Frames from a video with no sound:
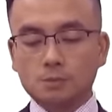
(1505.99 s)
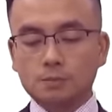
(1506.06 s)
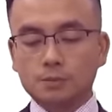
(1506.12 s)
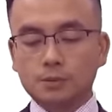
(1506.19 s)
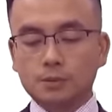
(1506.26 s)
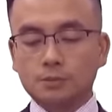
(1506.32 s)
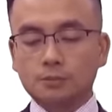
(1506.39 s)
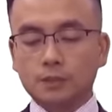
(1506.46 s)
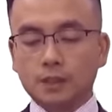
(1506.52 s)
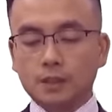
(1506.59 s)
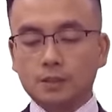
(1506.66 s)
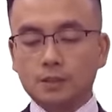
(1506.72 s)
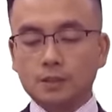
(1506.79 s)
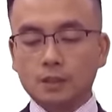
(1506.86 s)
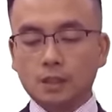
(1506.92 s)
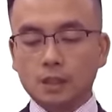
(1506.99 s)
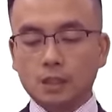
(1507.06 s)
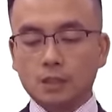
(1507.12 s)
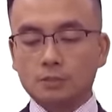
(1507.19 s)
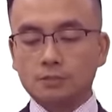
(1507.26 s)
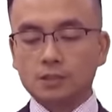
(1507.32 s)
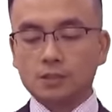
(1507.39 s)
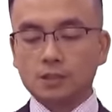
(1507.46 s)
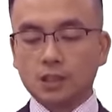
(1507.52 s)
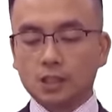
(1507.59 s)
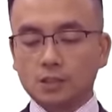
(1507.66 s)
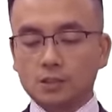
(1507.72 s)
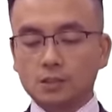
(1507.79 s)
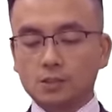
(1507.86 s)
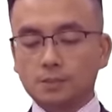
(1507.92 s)
profit after
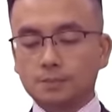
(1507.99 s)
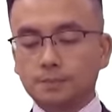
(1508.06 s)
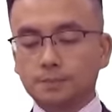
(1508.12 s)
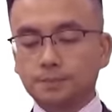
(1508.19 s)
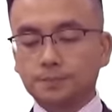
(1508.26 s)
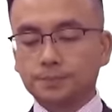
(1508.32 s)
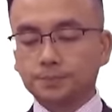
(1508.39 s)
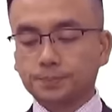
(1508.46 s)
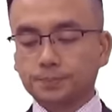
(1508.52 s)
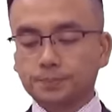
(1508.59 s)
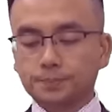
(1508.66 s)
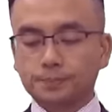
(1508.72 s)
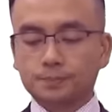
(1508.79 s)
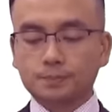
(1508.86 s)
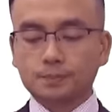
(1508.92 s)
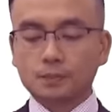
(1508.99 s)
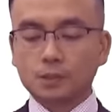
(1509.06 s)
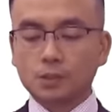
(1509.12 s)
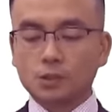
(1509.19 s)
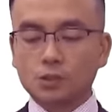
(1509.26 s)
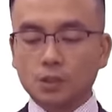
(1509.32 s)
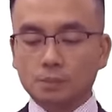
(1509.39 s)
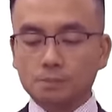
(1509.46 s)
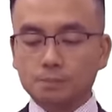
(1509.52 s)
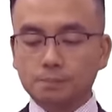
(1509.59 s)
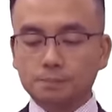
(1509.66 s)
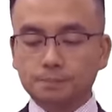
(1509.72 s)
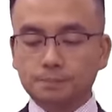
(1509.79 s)
tax. Sum.